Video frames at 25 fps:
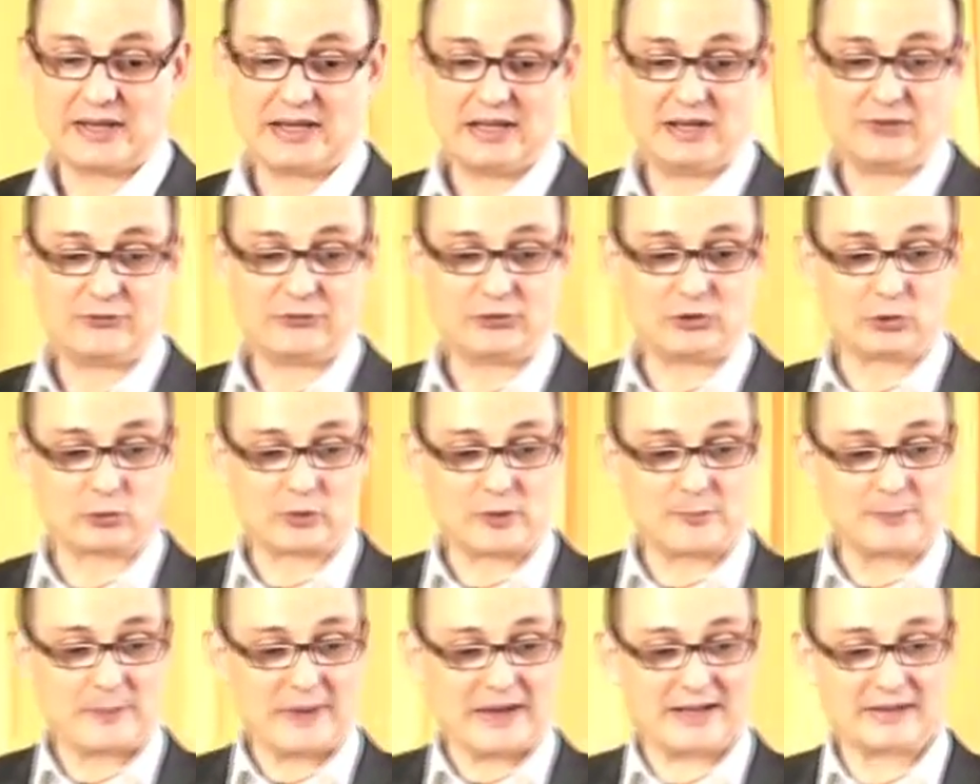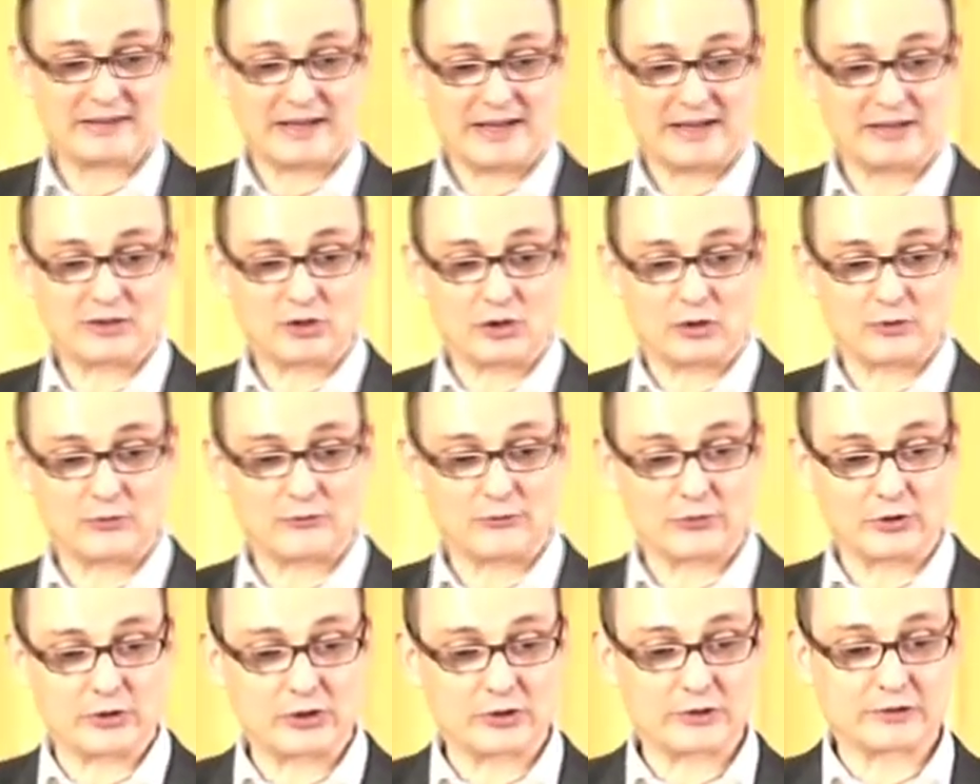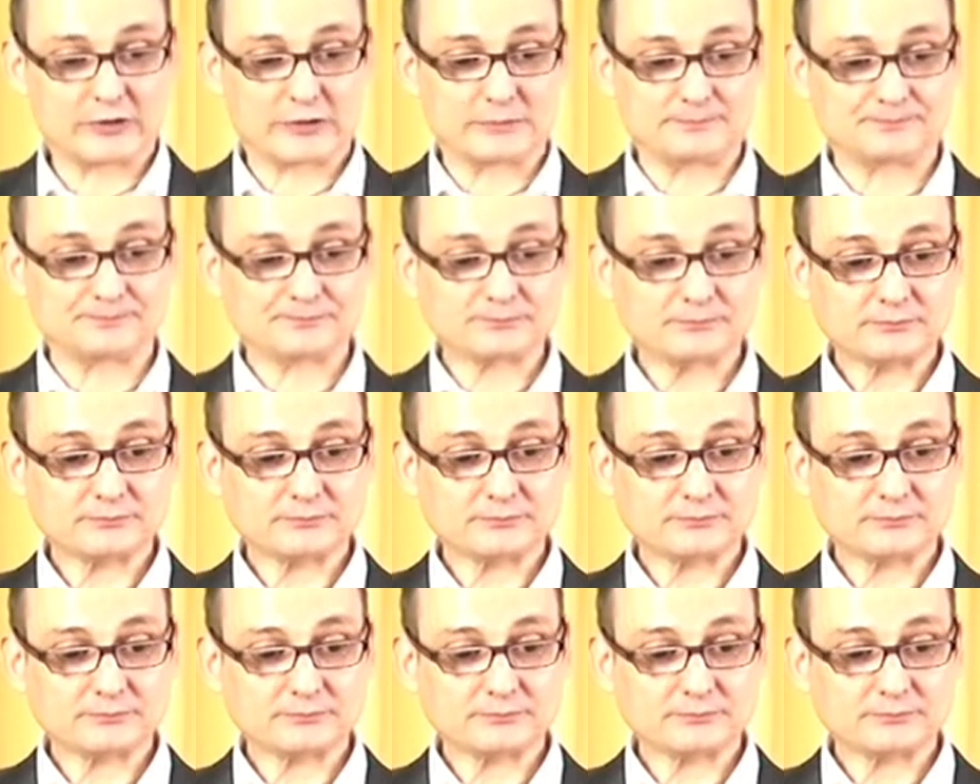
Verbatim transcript: If you repent and convert,